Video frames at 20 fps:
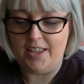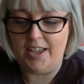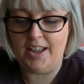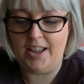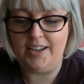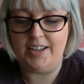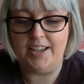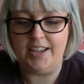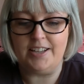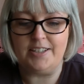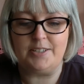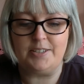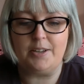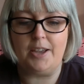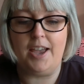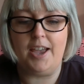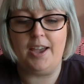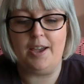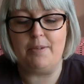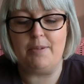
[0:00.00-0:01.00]
Ellie has
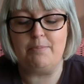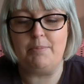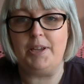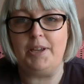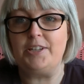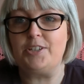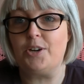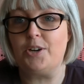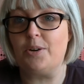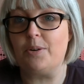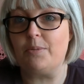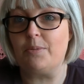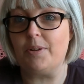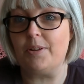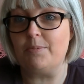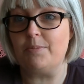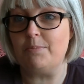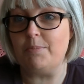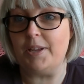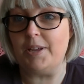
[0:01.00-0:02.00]
uh, made her
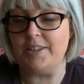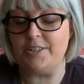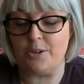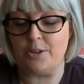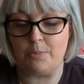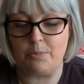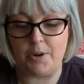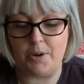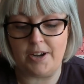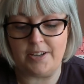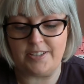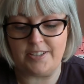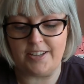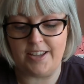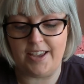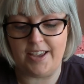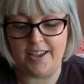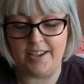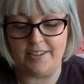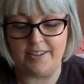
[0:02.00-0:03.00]
made her prize
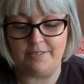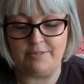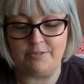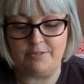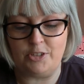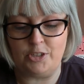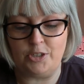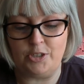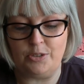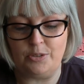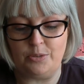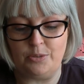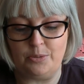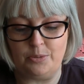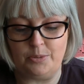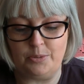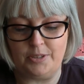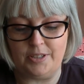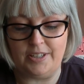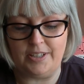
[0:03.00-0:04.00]

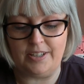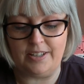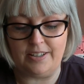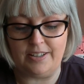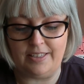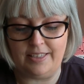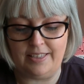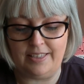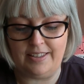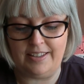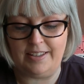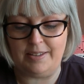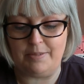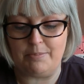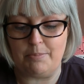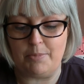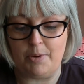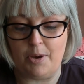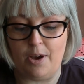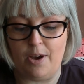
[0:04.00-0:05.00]
to the
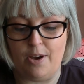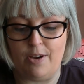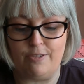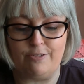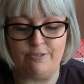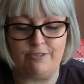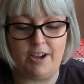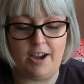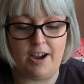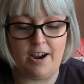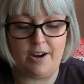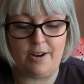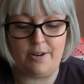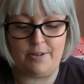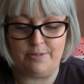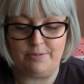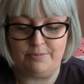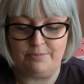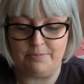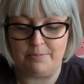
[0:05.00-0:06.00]
theme of
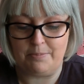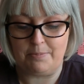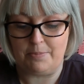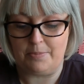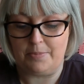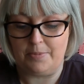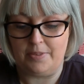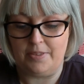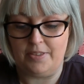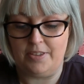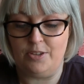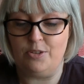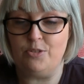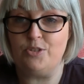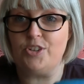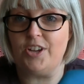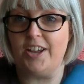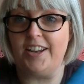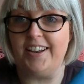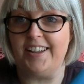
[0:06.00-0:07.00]
our You
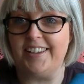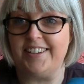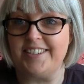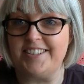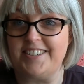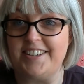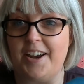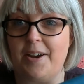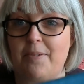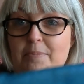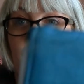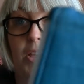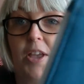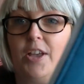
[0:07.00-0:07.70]
Shine Like a Star.